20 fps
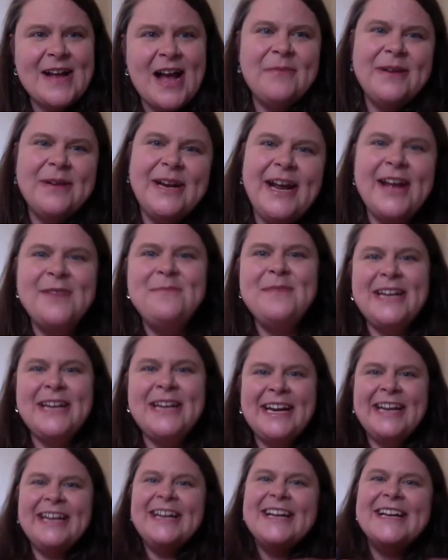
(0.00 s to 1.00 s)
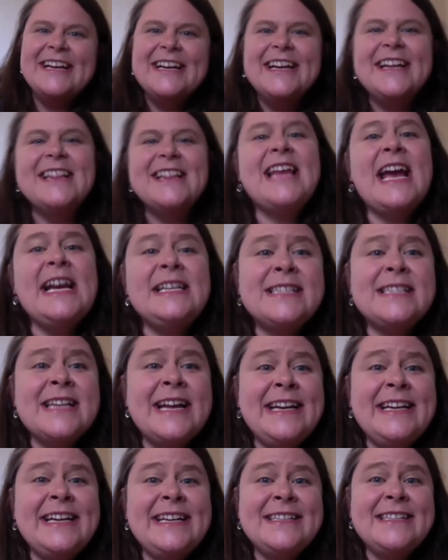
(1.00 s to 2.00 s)
going to end meeting. Thanks,
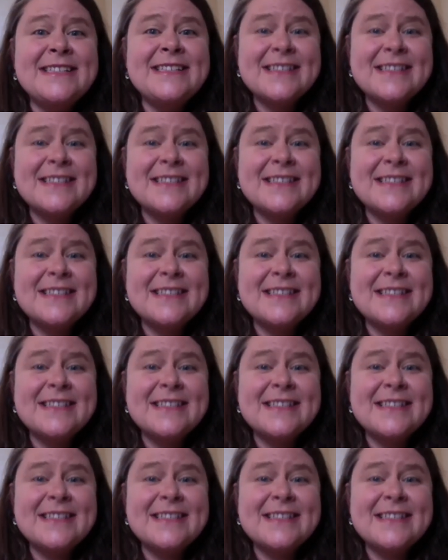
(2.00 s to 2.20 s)
ladies.